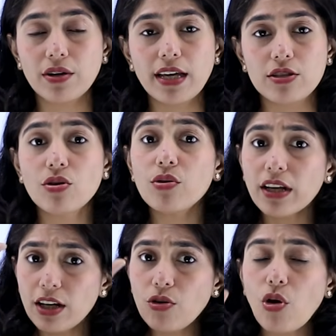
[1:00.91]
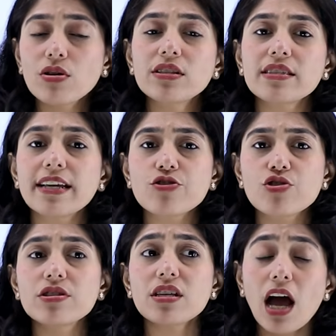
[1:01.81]
Okay, so in all the
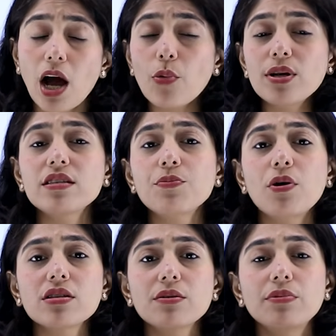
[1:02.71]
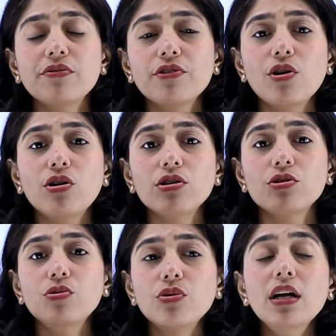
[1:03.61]
sections, how is it possible for you all
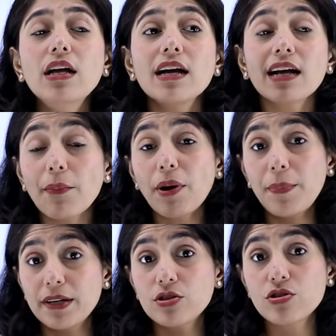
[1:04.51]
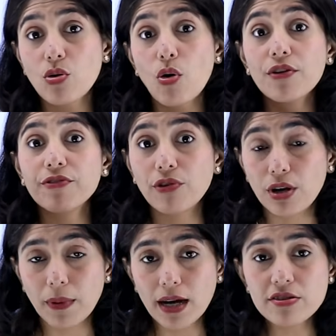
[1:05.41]
to come up and score
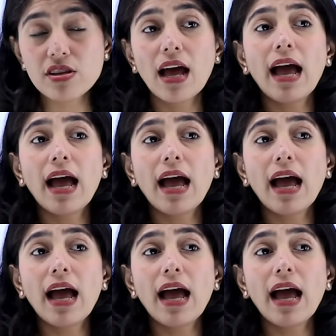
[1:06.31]
full marks?